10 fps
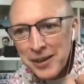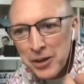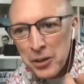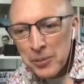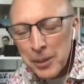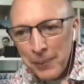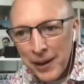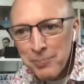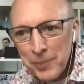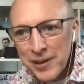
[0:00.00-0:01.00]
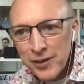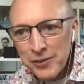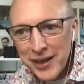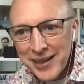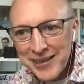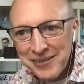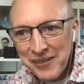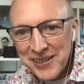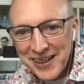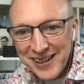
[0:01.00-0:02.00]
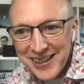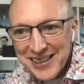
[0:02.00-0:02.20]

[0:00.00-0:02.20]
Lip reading: some of the best bits of advice I've ever heard.